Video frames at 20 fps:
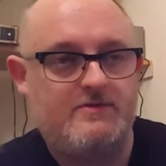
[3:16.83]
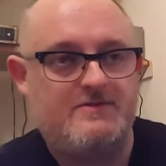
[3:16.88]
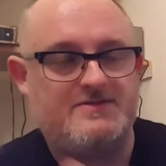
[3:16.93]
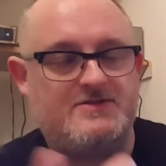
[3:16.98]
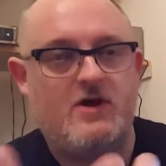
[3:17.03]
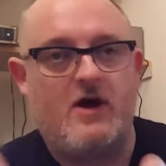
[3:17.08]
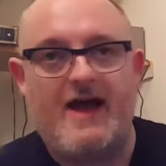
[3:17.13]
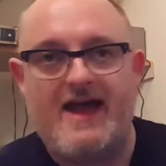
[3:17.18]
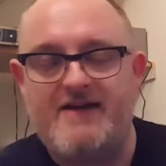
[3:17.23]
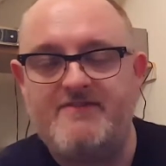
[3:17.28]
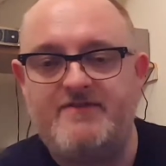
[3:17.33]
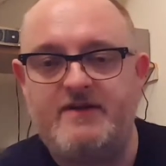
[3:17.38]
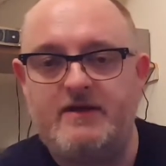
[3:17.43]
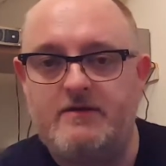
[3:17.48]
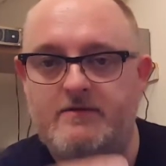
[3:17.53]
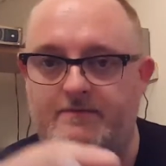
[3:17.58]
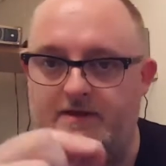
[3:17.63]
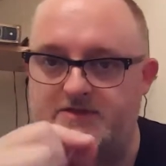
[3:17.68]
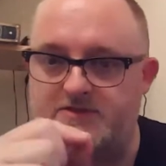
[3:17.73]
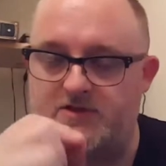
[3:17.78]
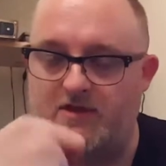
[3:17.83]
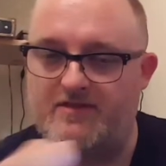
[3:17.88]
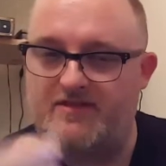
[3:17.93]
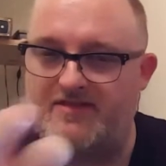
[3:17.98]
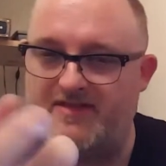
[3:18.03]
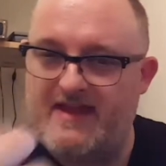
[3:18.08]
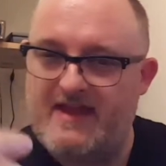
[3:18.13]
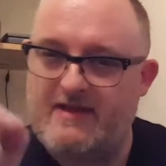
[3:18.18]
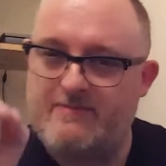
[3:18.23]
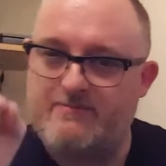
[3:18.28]
it's not heavy, it's not
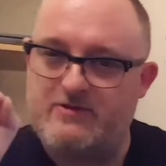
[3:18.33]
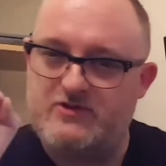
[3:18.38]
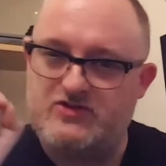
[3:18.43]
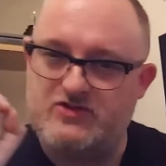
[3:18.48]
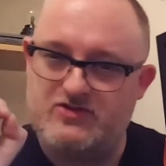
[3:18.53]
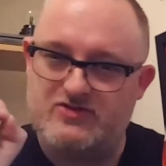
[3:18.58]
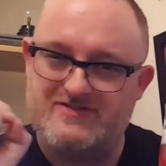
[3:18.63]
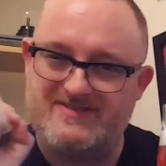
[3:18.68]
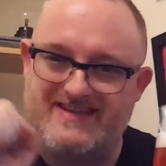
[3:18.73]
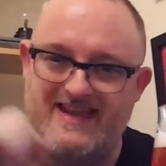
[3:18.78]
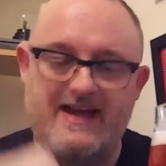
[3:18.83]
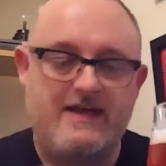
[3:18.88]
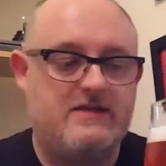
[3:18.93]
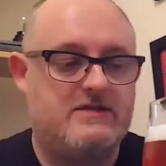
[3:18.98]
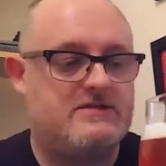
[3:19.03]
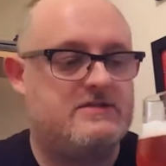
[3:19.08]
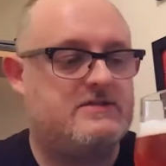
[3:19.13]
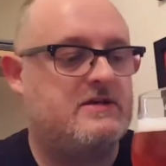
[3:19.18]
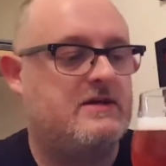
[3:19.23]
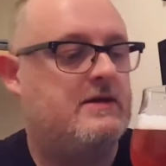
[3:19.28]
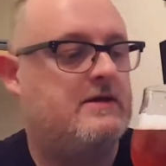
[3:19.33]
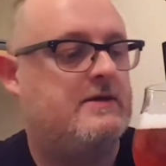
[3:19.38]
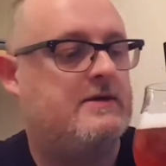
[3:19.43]
thick, but it's just nice.